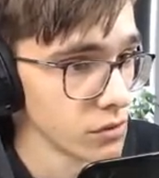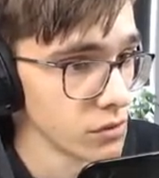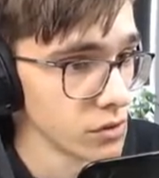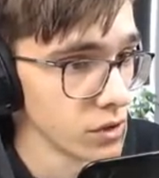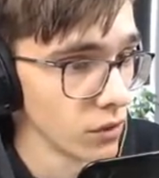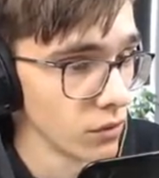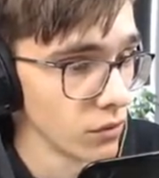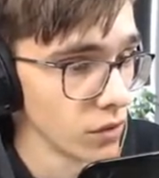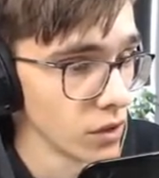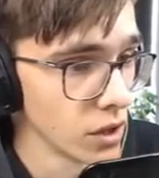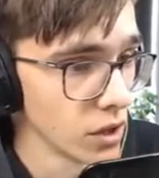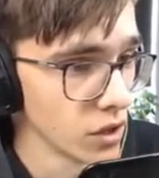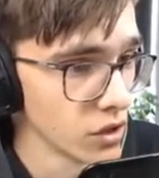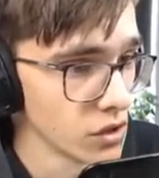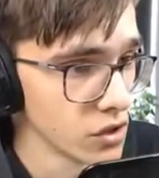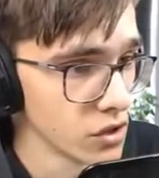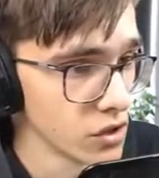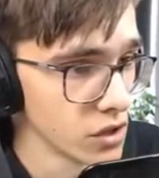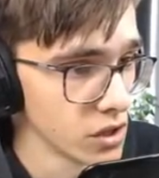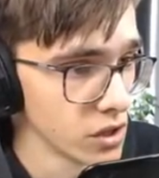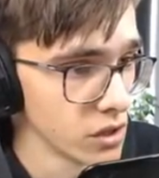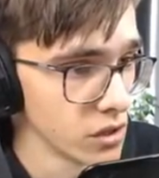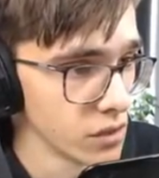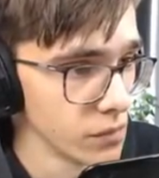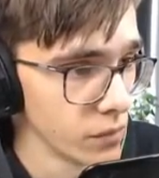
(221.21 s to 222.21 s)
Then we can
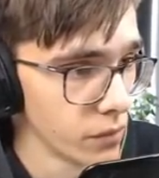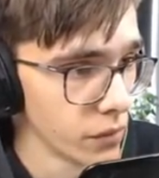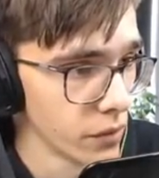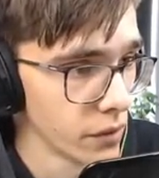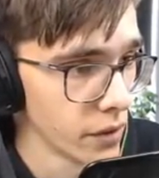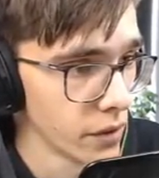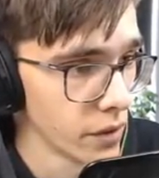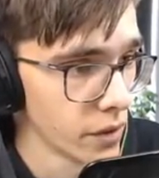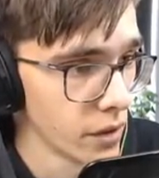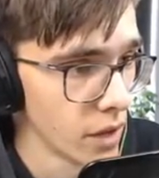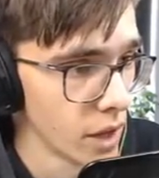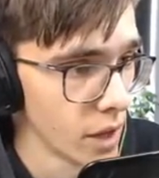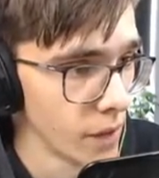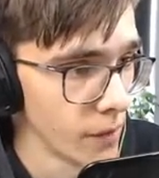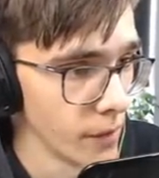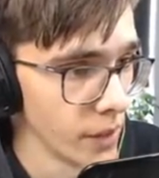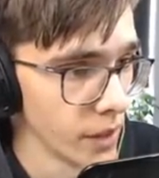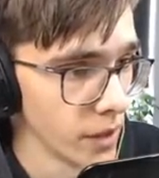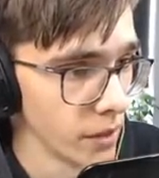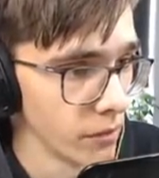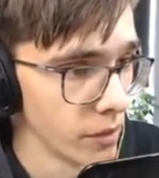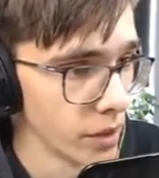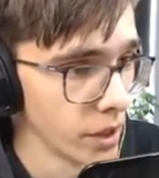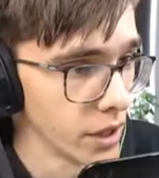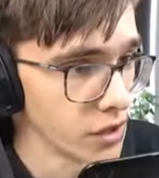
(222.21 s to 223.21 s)
sleep and
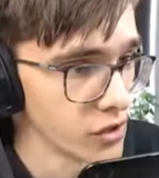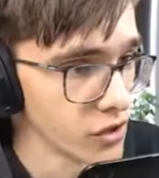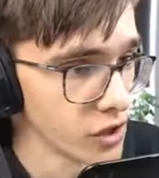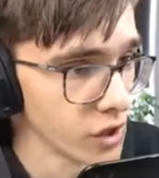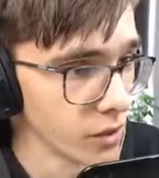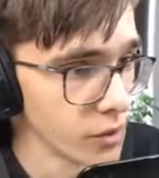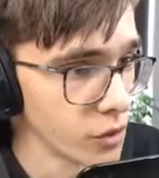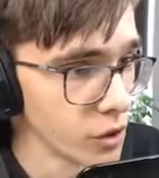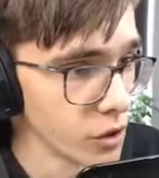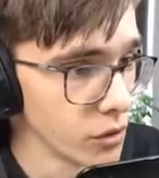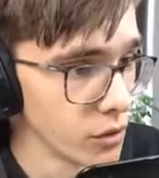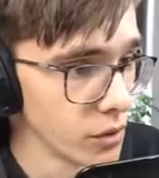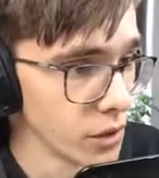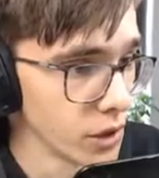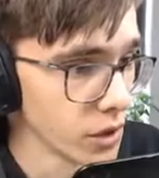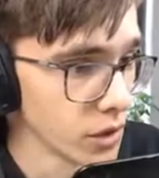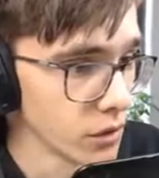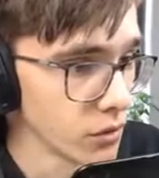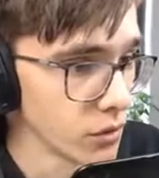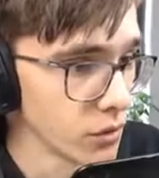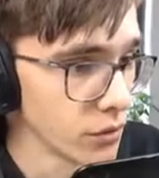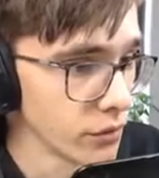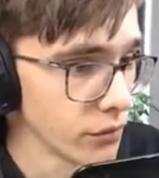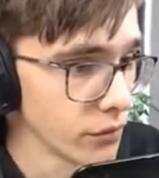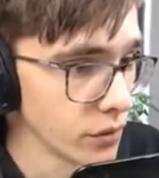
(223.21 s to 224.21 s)
make beds. I'm going
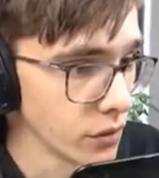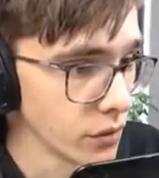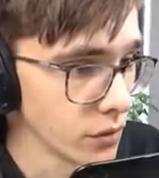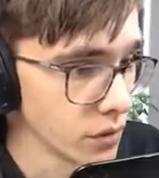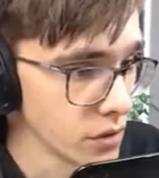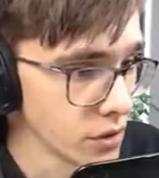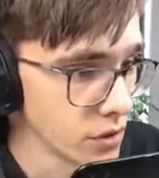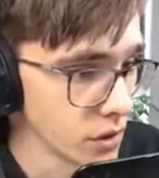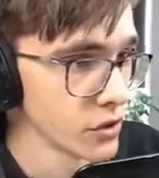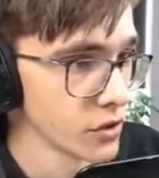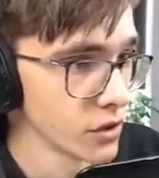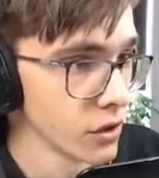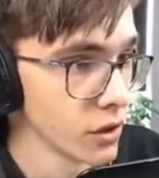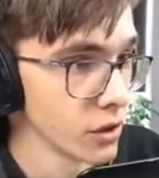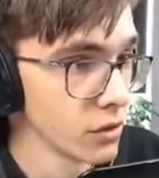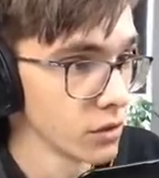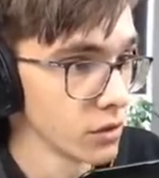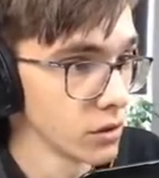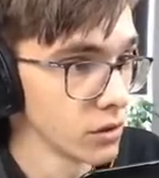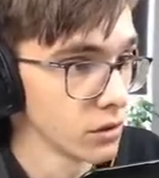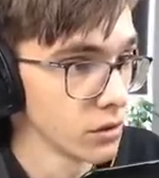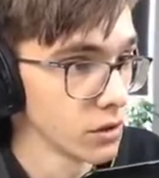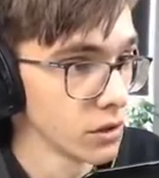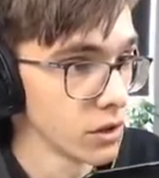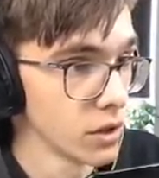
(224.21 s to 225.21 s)
into the forest. Oh,
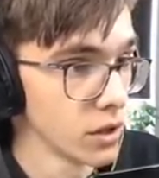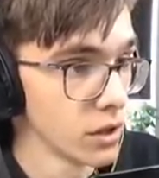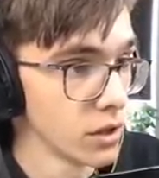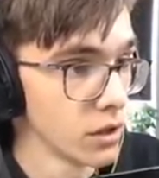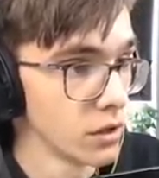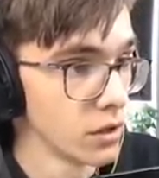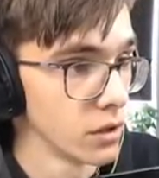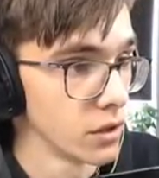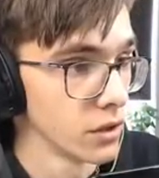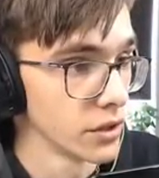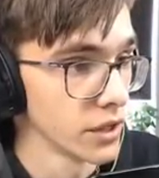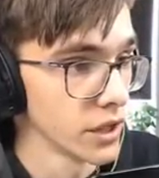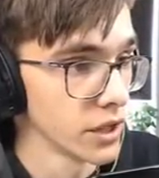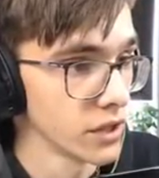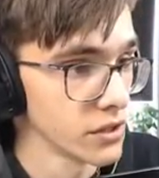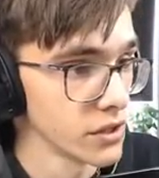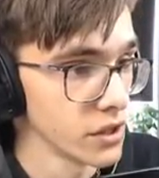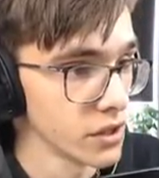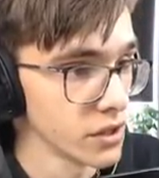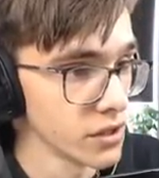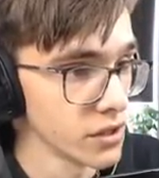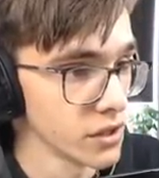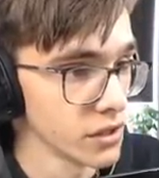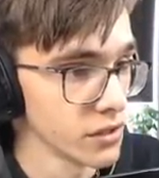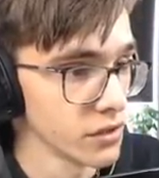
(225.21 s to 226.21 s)
oh look. coal. Yes,
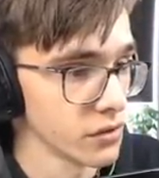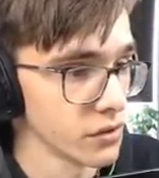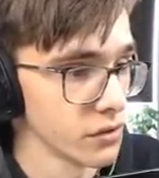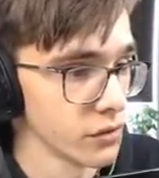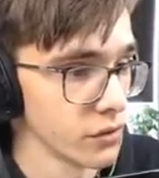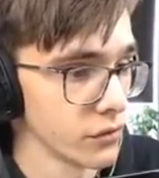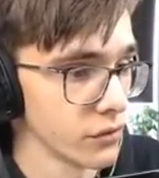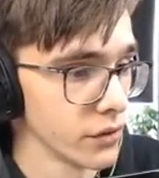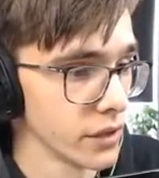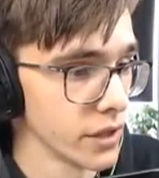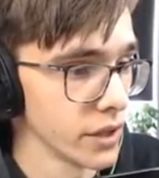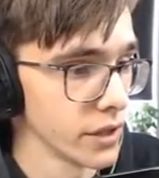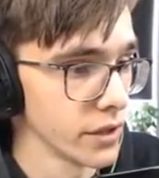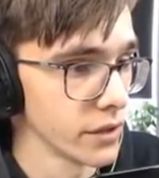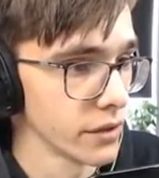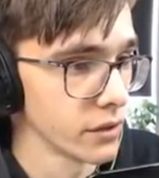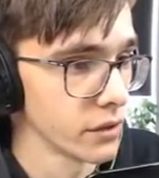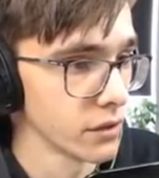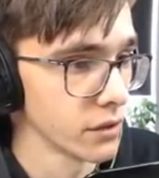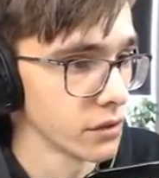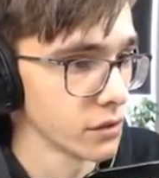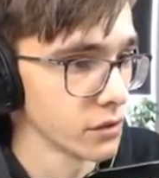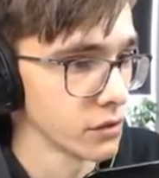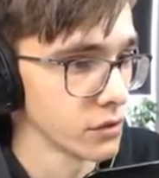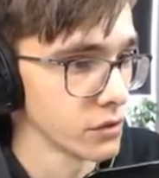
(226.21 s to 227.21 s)
yes, yes. Over here
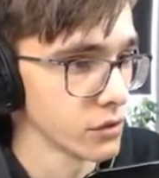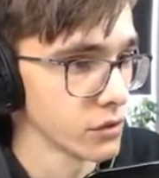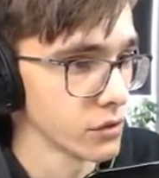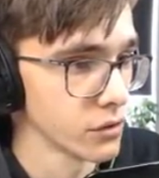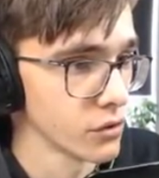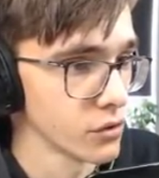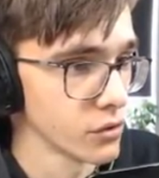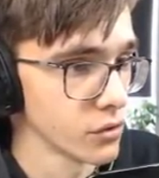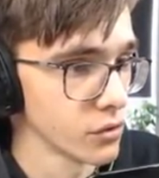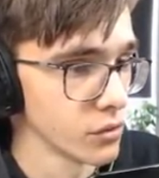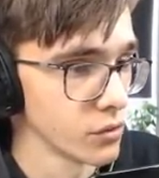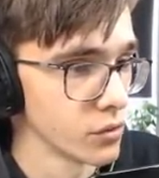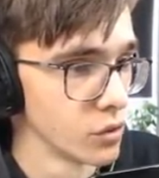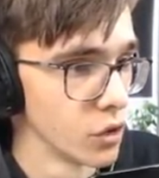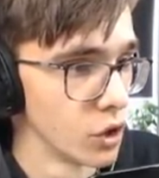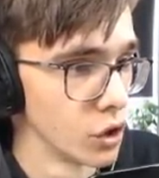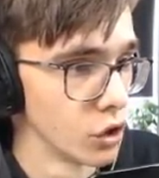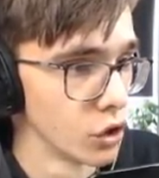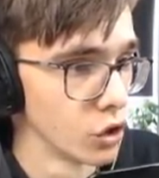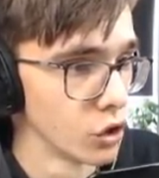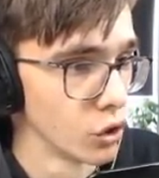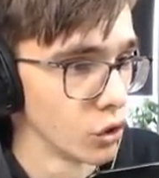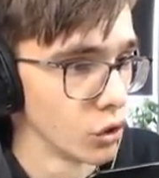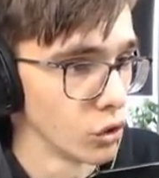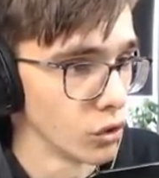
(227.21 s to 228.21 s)
uh, also some
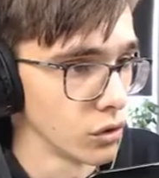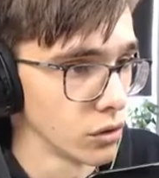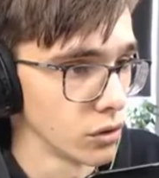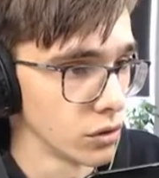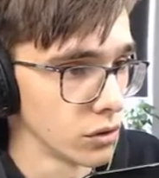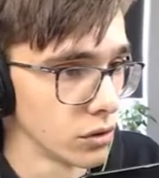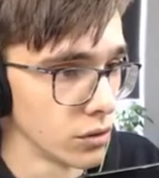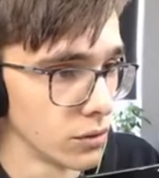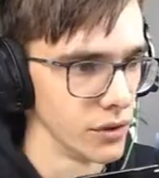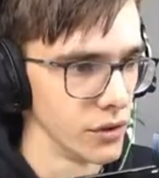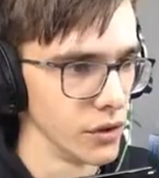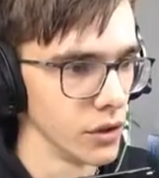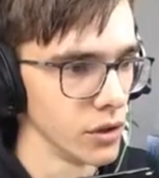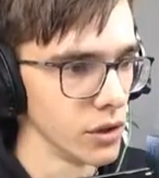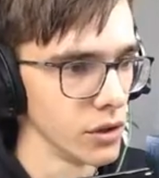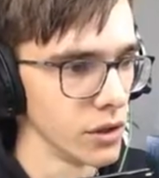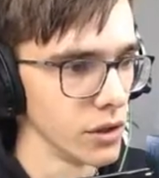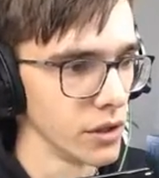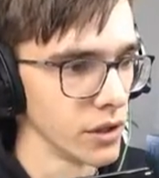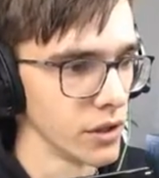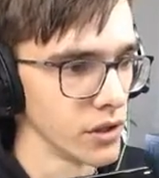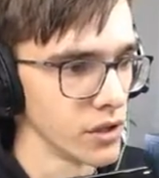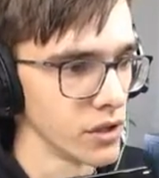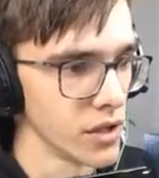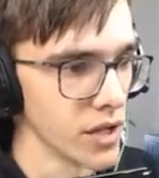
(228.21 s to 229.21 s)
coal.
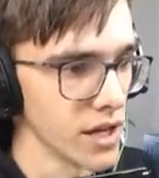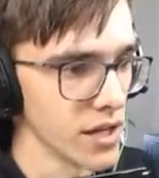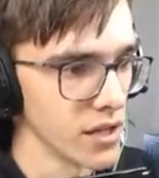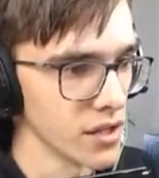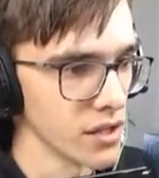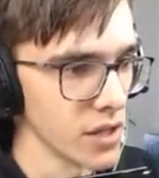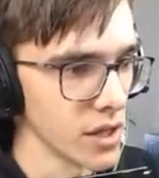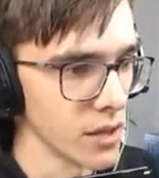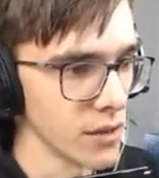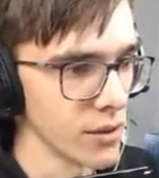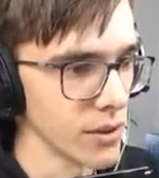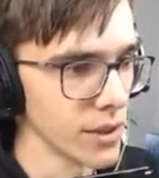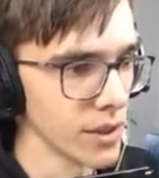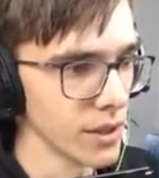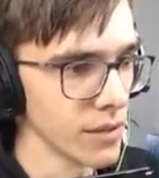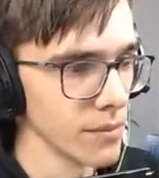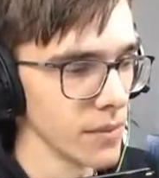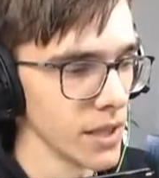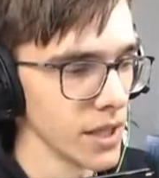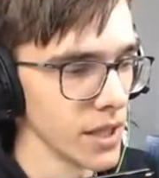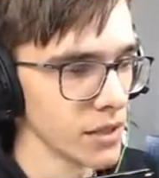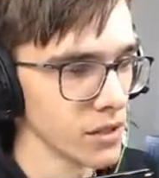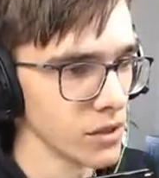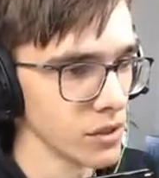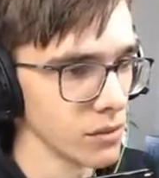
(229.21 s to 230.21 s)
Noise. Yes, now we can
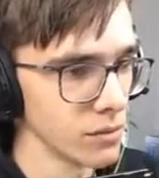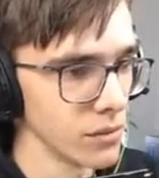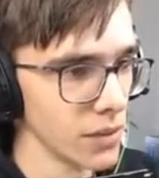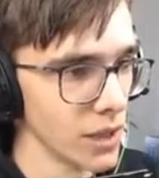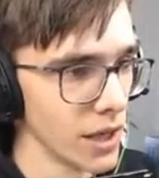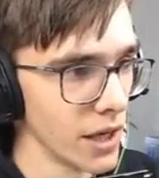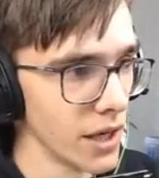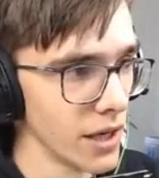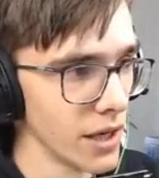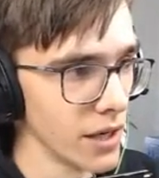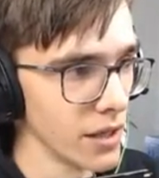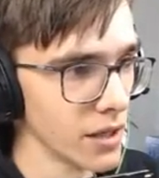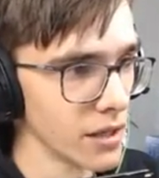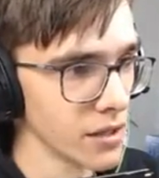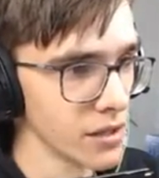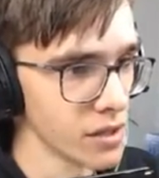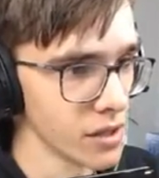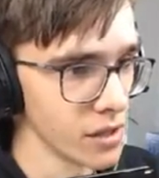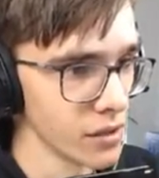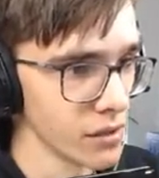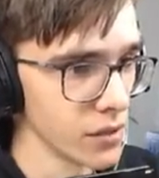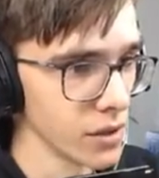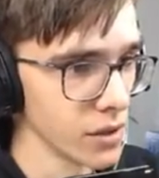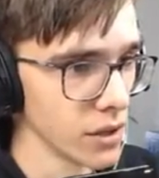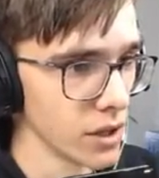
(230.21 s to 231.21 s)
make some lights
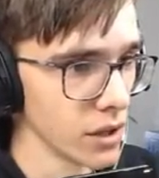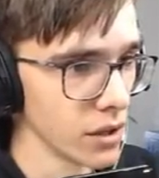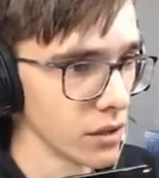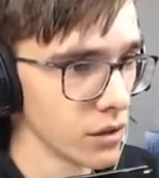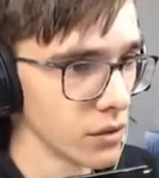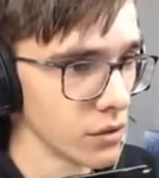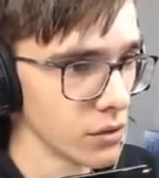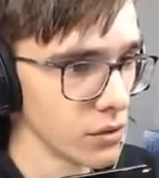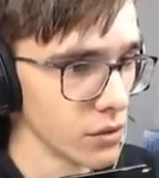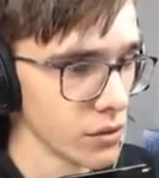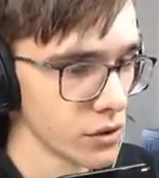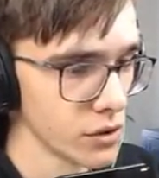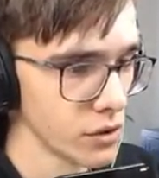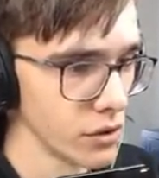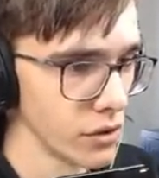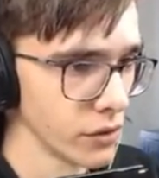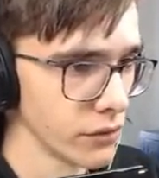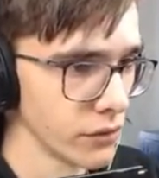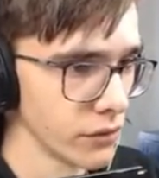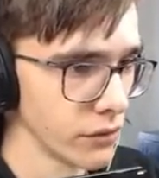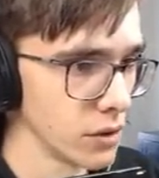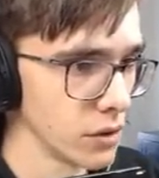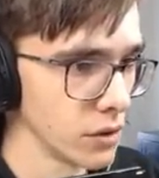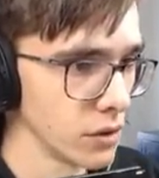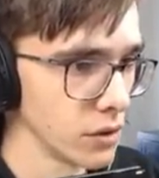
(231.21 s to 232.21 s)
and we can cook
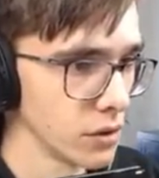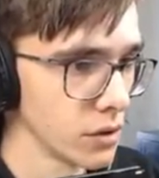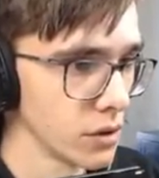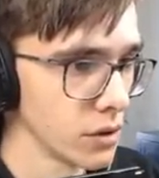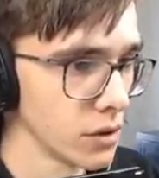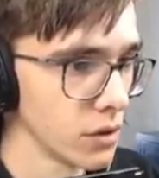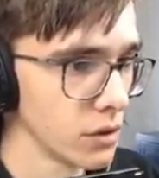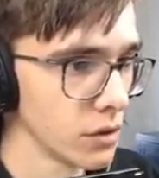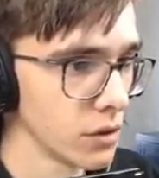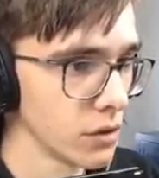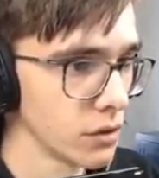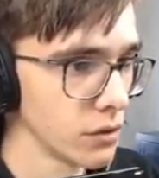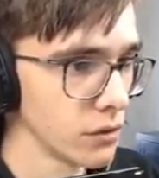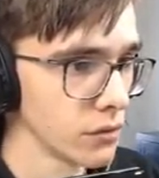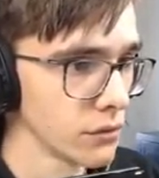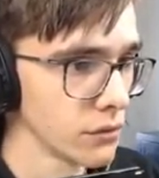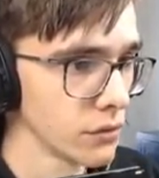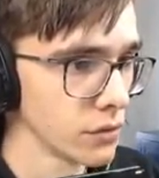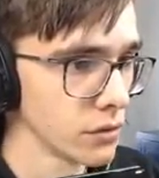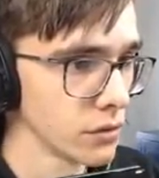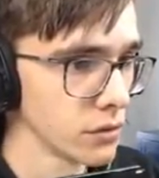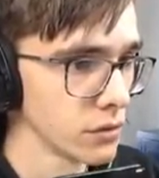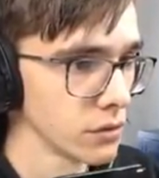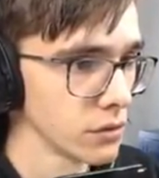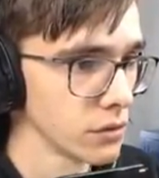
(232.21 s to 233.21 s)
stuff in the oven.